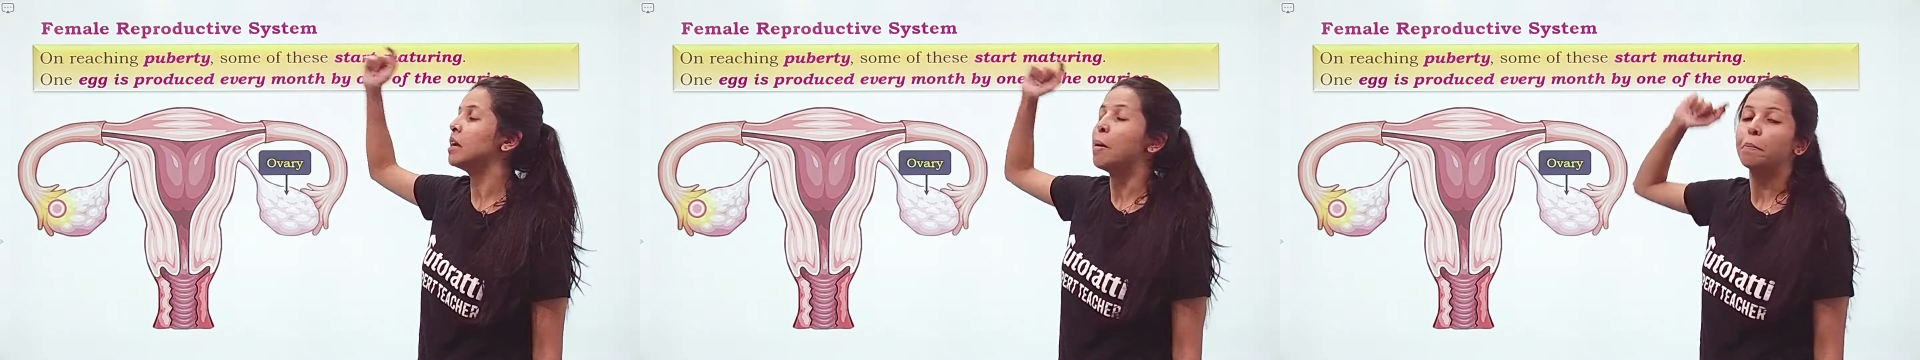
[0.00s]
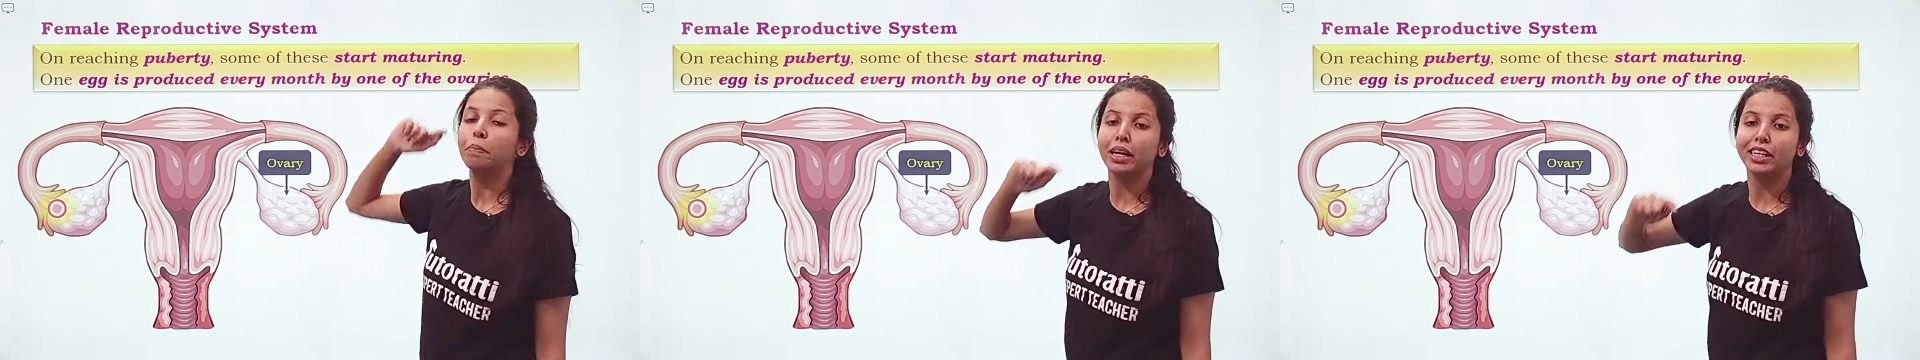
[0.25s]

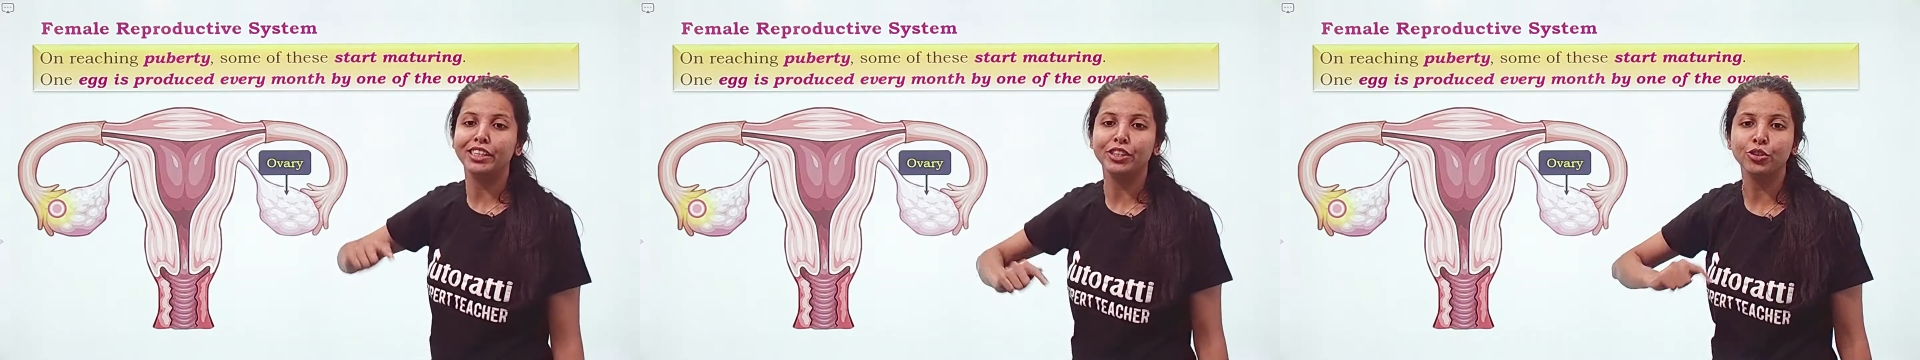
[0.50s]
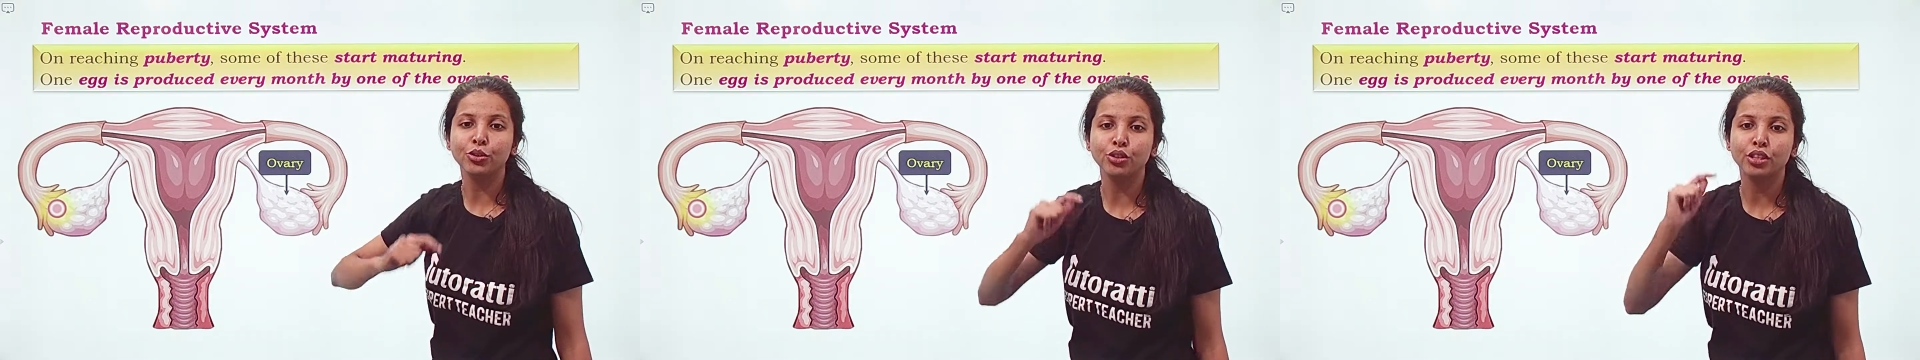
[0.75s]

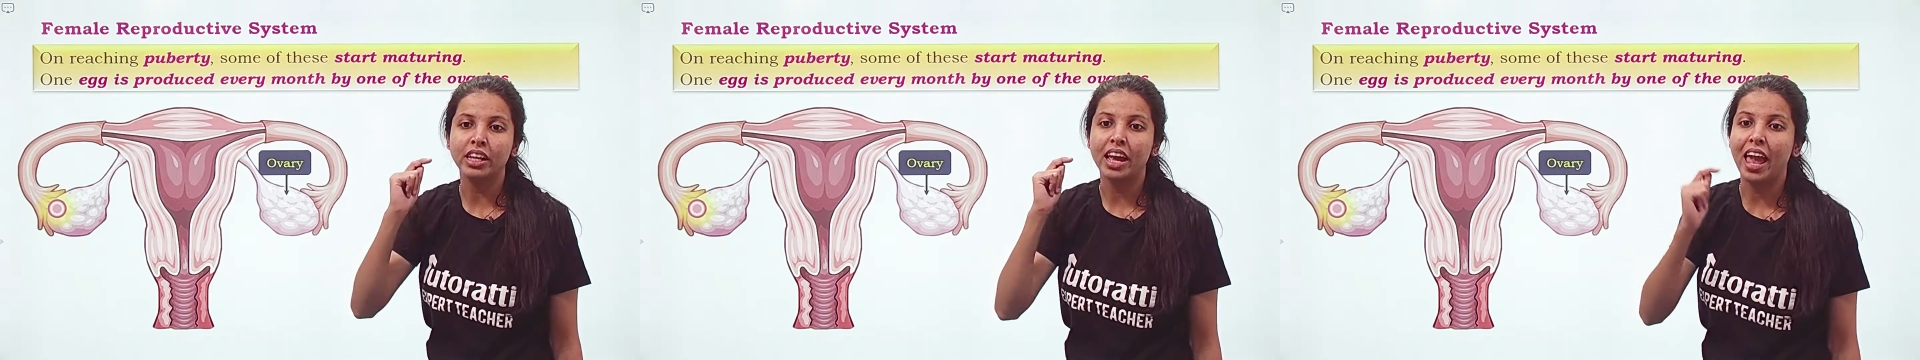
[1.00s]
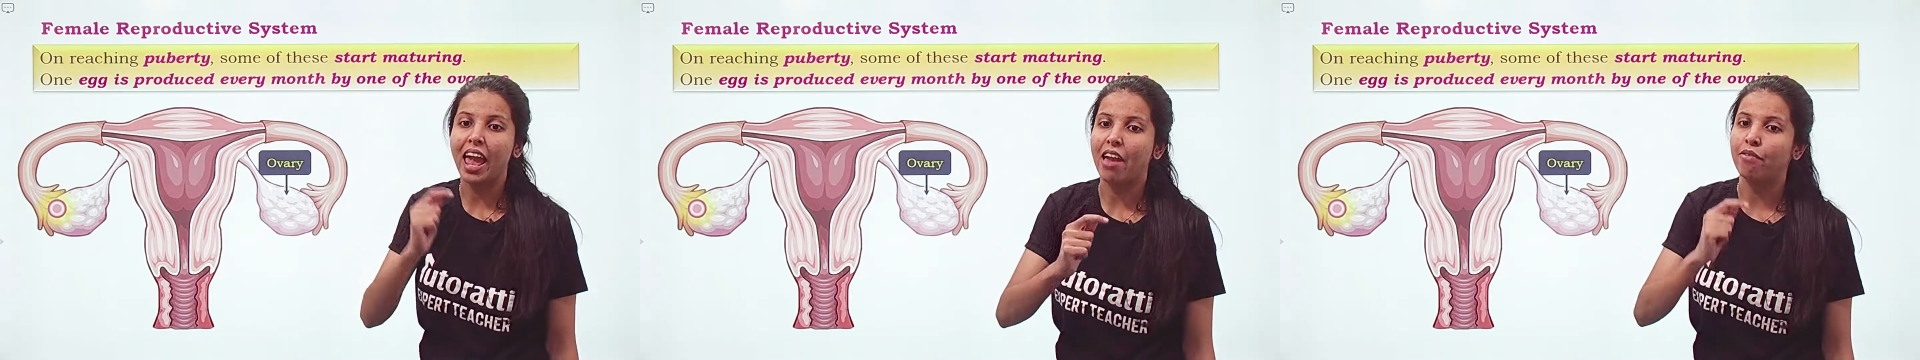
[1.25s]
produced
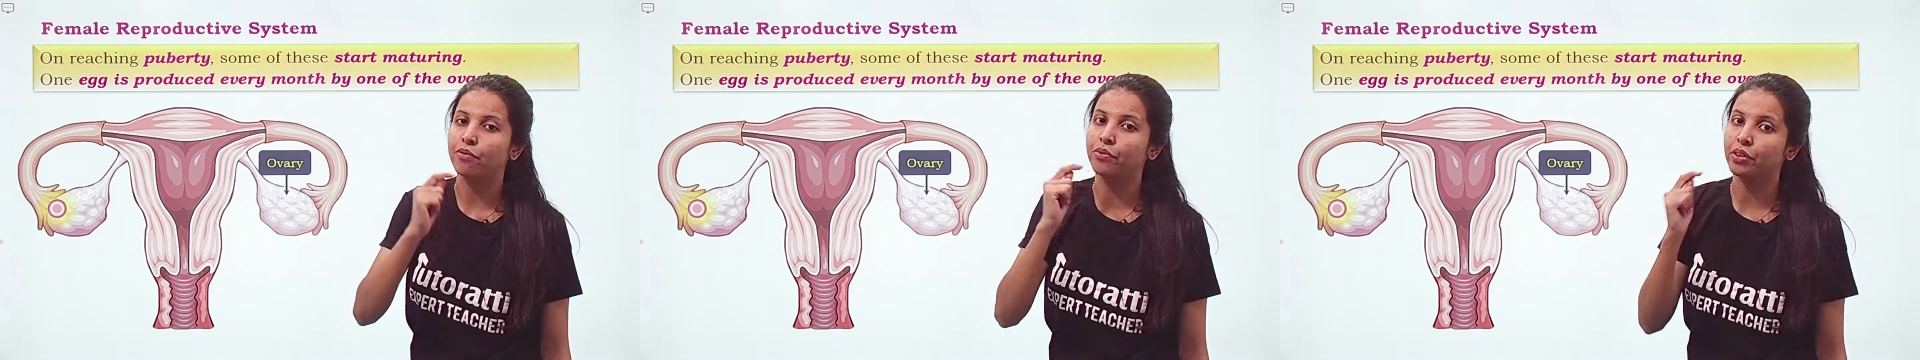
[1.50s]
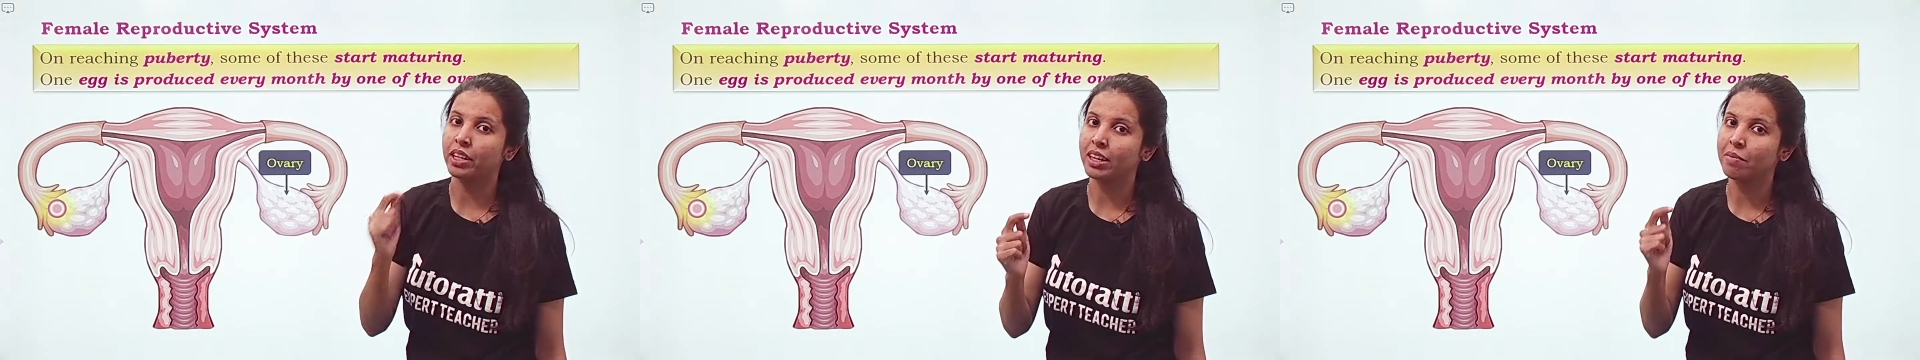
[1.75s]

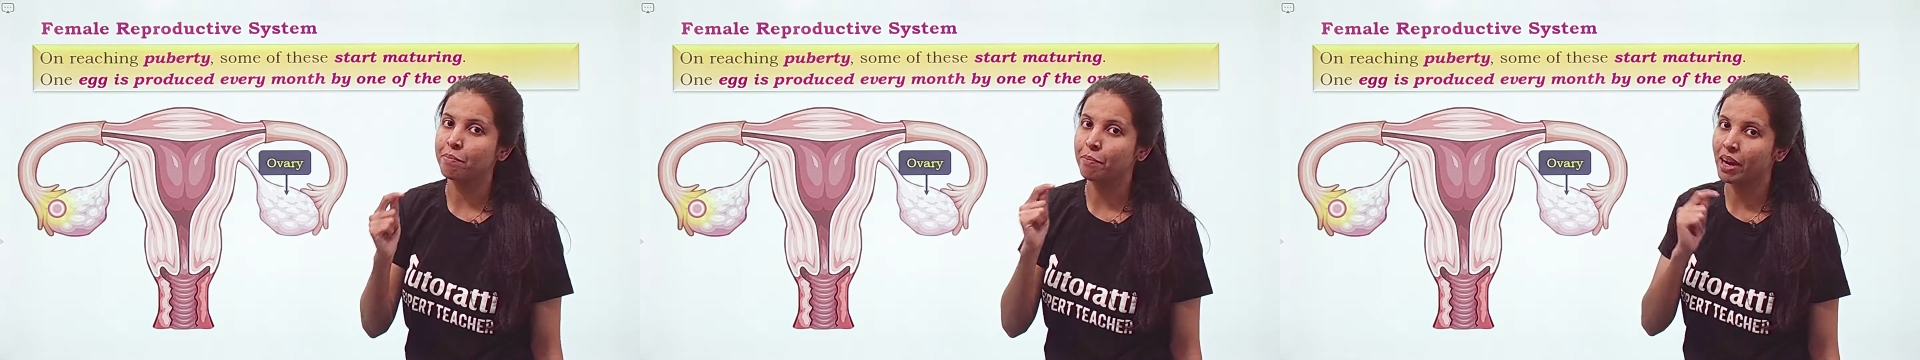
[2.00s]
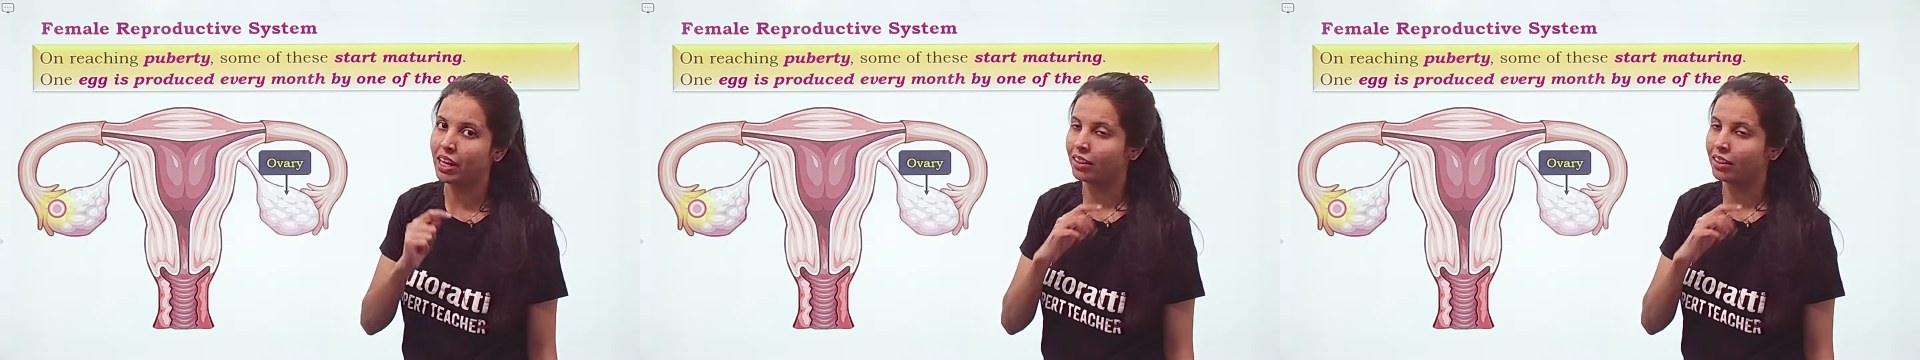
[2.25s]
every month.